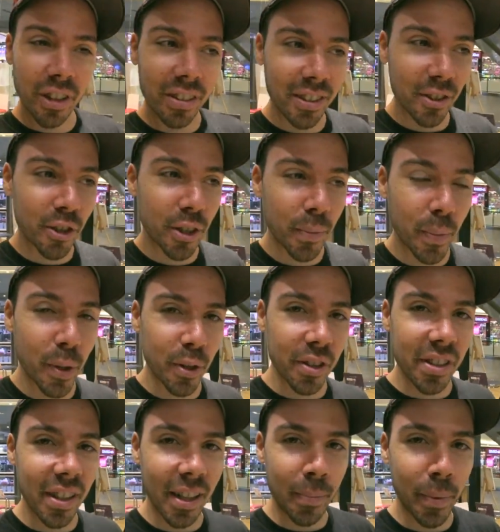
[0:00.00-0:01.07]
I'll do some more
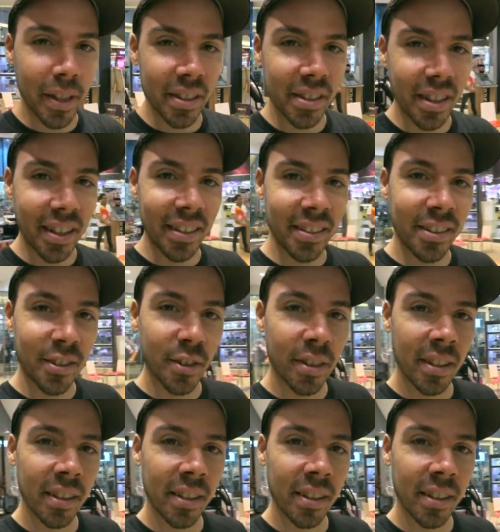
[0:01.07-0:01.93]
side by sides.